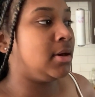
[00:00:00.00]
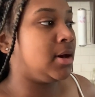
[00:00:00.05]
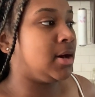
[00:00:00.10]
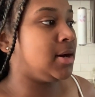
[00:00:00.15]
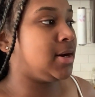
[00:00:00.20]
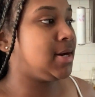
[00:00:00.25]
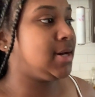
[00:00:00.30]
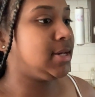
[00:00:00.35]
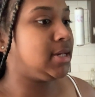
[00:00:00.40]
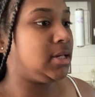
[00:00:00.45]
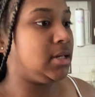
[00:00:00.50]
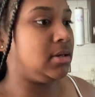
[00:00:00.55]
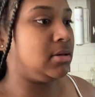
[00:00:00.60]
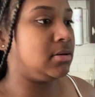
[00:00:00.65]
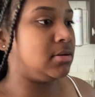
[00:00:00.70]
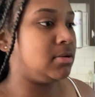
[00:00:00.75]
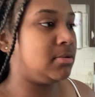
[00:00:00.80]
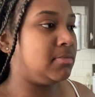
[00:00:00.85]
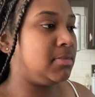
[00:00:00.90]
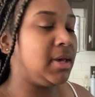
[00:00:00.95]
I
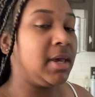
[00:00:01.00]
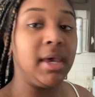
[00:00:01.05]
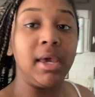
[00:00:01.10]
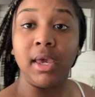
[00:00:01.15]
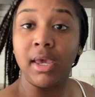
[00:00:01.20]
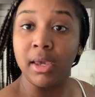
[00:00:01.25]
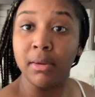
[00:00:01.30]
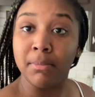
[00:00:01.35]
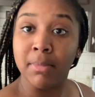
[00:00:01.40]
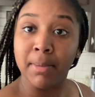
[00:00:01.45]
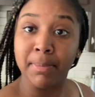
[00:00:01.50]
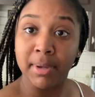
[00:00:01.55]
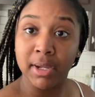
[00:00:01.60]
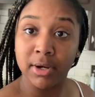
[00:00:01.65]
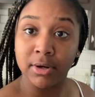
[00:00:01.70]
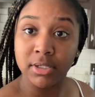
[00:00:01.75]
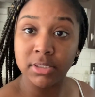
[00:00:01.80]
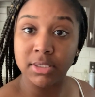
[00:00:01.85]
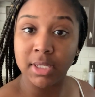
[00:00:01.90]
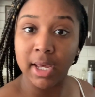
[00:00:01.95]
am at my
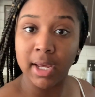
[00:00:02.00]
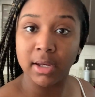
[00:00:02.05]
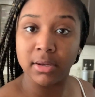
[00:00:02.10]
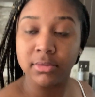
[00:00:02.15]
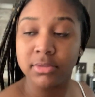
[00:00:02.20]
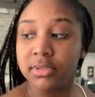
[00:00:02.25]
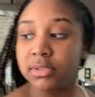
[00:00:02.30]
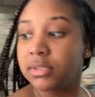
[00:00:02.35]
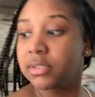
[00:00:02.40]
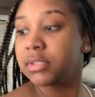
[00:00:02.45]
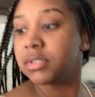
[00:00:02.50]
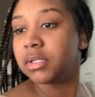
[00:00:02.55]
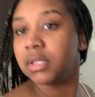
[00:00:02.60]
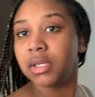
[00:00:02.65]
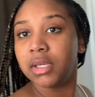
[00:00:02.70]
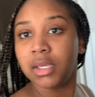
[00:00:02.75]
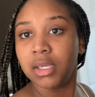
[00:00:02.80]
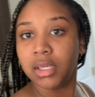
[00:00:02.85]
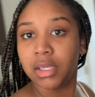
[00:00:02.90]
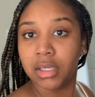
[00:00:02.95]
parents' house,
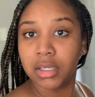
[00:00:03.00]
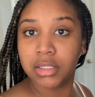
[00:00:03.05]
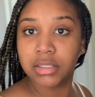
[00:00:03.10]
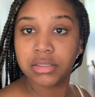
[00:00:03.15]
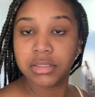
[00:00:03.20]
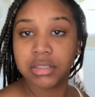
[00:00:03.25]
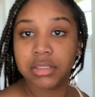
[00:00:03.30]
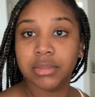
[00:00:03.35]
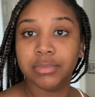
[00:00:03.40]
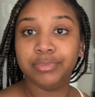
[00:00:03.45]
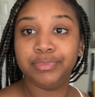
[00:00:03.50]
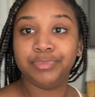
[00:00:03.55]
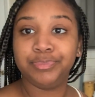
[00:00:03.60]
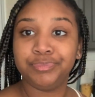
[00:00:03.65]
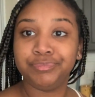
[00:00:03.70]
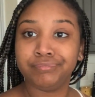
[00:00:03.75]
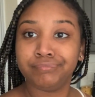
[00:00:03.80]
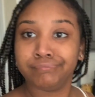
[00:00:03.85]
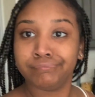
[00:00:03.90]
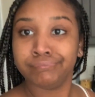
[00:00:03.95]
and
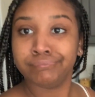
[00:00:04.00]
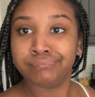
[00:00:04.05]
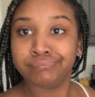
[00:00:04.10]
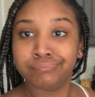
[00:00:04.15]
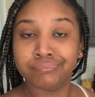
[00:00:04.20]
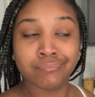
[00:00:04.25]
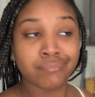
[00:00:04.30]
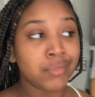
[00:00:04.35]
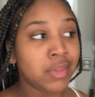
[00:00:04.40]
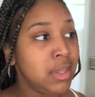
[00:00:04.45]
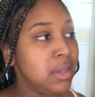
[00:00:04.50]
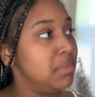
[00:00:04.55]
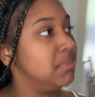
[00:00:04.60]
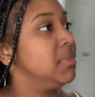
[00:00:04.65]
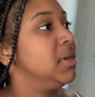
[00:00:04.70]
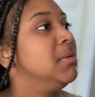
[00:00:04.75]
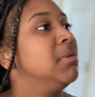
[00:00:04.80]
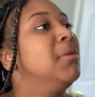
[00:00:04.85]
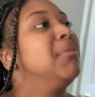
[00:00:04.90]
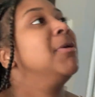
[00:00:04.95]

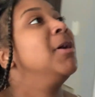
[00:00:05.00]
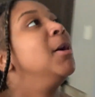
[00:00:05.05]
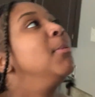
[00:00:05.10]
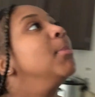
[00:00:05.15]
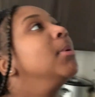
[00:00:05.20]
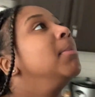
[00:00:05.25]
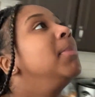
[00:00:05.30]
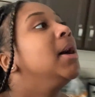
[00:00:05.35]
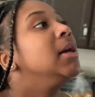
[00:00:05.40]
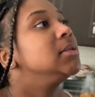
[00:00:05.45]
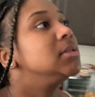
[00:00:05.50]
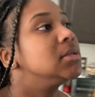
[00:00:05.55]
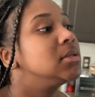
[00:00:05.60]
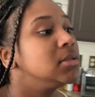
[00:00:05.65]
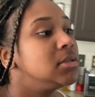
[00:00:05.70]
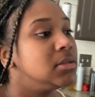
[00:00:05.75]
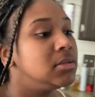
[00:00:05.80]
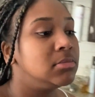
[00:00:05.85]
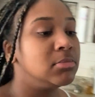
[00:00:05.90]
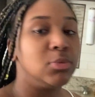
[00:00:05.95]
me and my mom are about
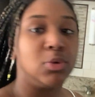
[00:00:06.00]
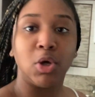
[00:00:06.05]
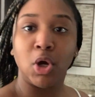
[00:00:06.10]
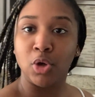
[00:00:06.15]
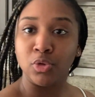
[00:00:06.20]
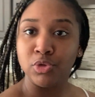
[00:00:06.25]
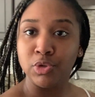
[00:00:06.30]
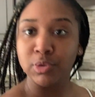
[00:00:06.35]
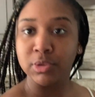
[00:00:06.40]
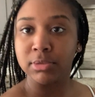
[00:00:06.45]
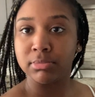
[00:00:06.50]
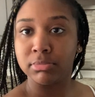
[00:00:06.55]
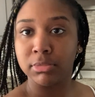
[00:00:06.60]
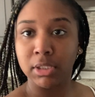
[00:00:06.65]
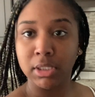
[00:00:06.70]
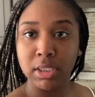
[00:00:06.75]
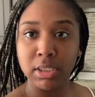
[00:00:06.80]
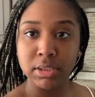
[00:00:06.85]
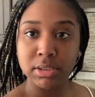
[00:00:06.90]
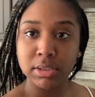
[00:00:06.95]
to go do some things